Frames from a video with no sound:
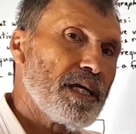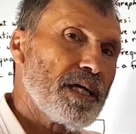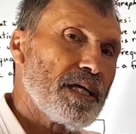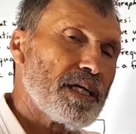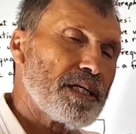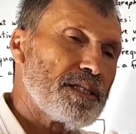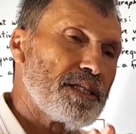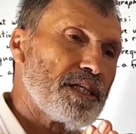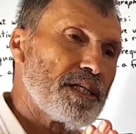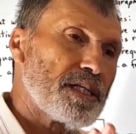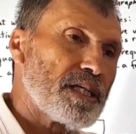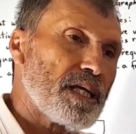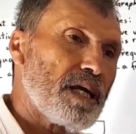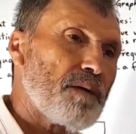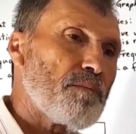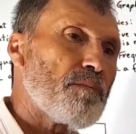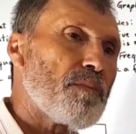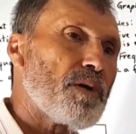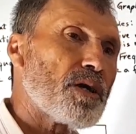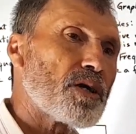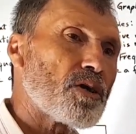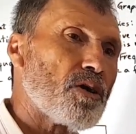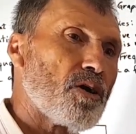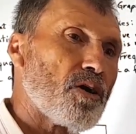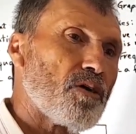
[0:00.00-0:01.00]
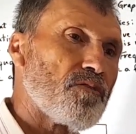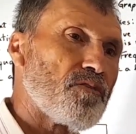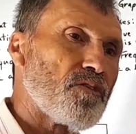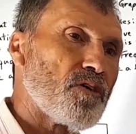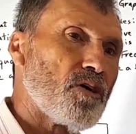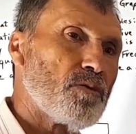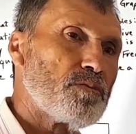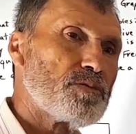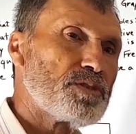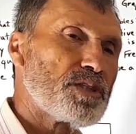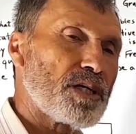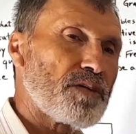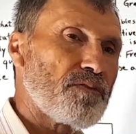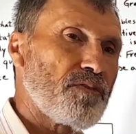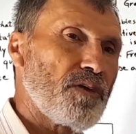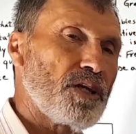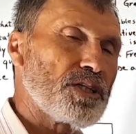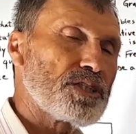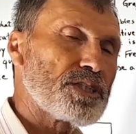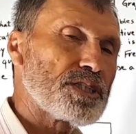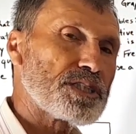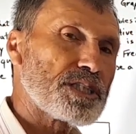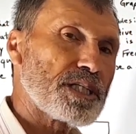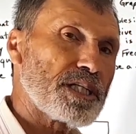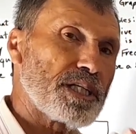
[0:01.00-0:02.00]
the number of
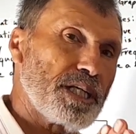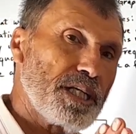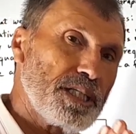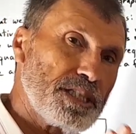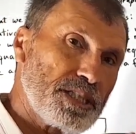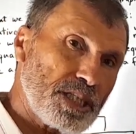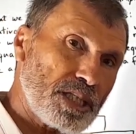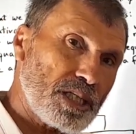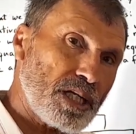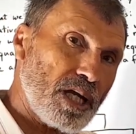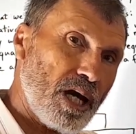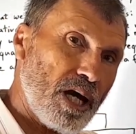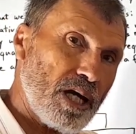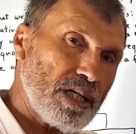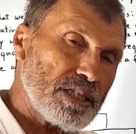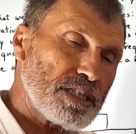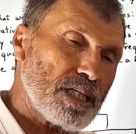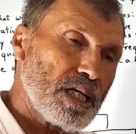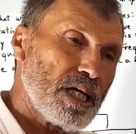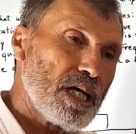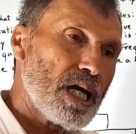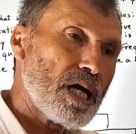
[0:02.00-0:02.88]
observations in each class